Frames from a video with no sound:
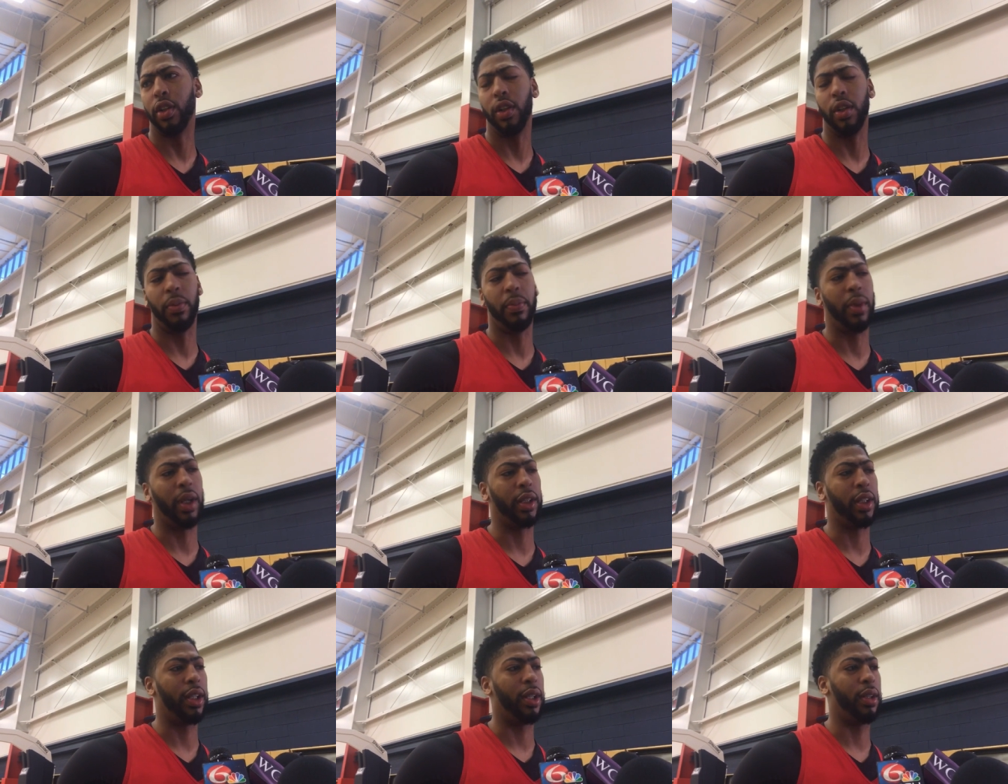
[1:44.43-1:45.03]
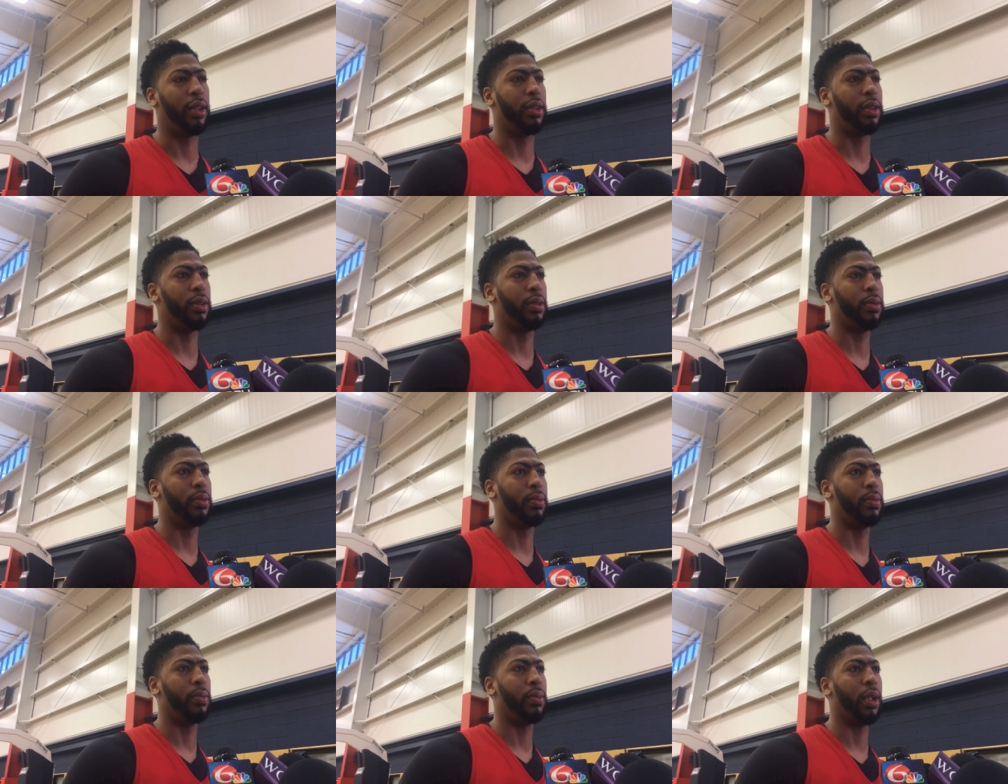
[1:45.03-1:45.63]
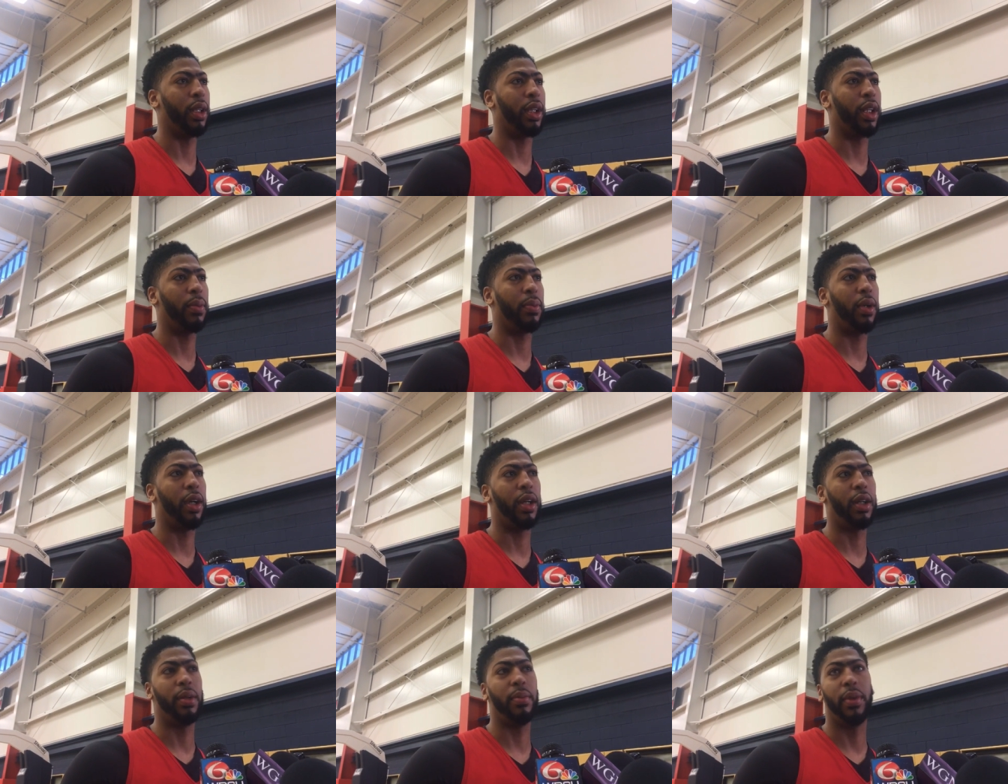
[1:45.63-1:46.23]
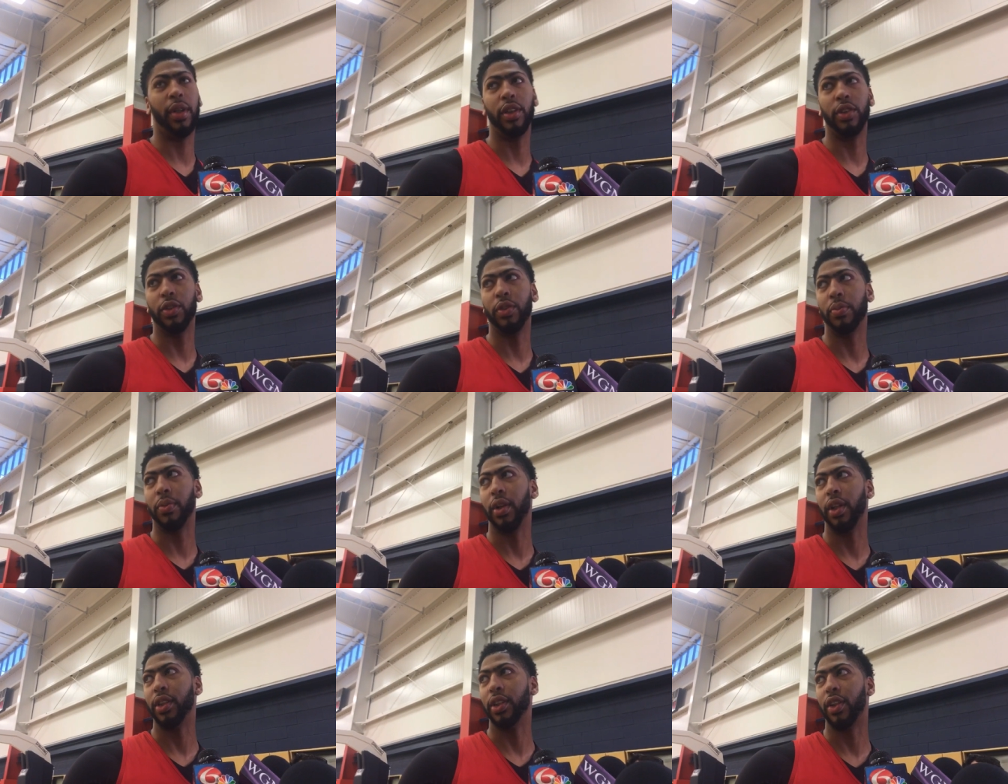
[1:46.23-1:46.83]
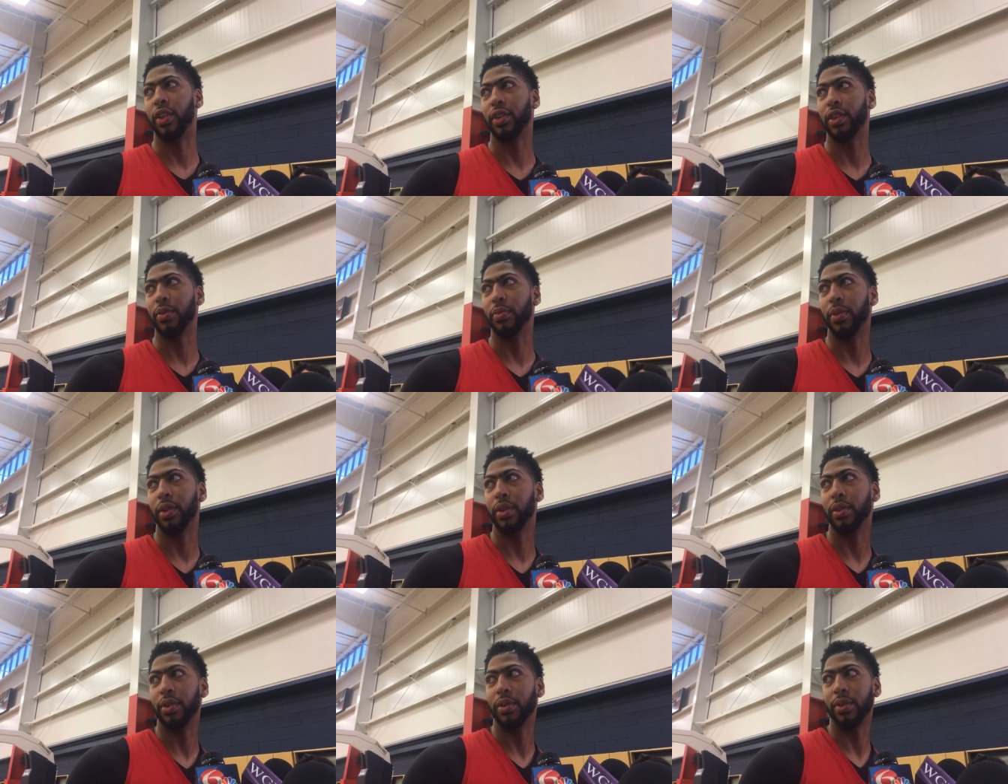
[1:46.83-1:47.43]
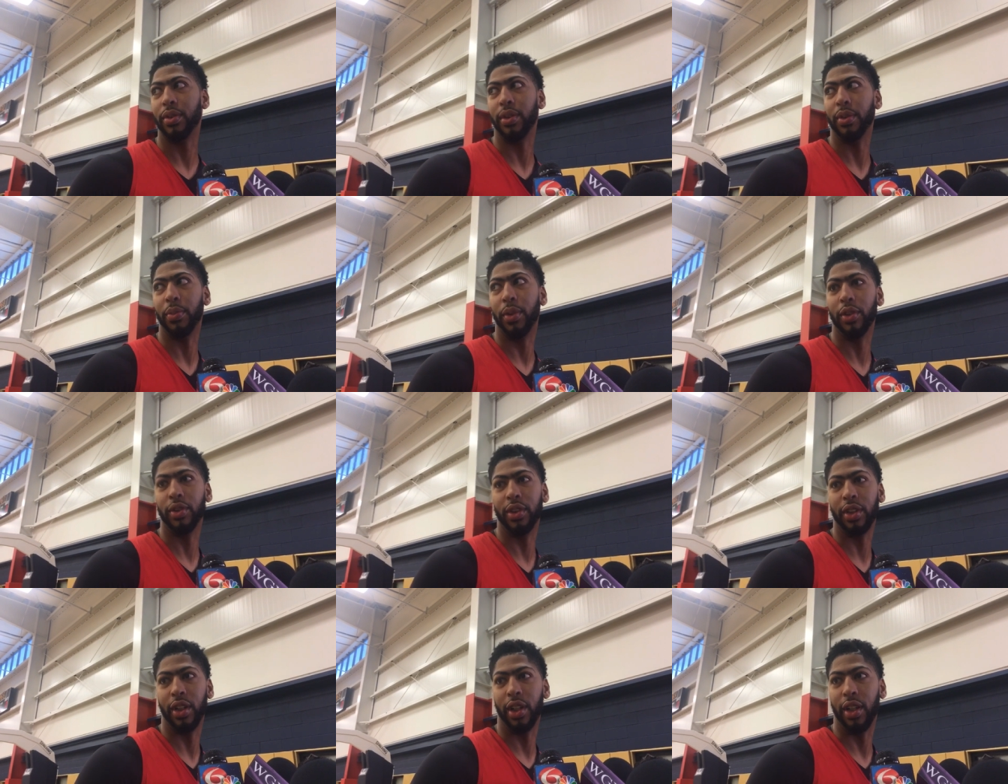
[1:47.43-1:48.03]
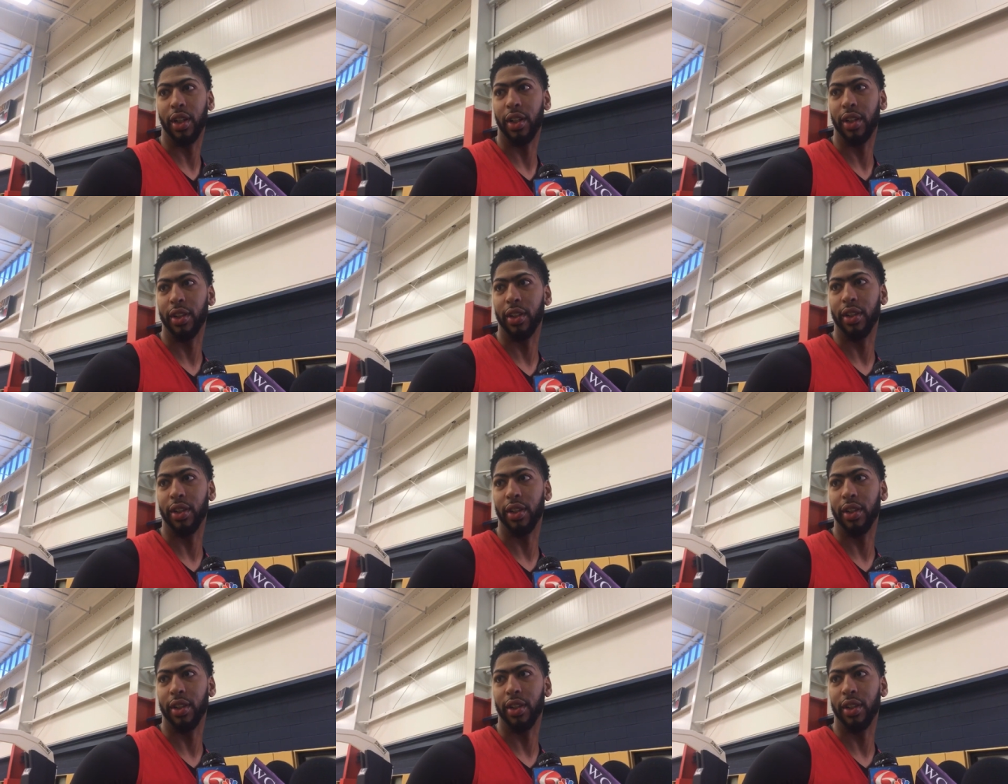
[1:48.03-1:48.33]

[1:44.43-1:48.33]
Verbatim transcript: You know, I think I think probably me and Jrue probably talked most today.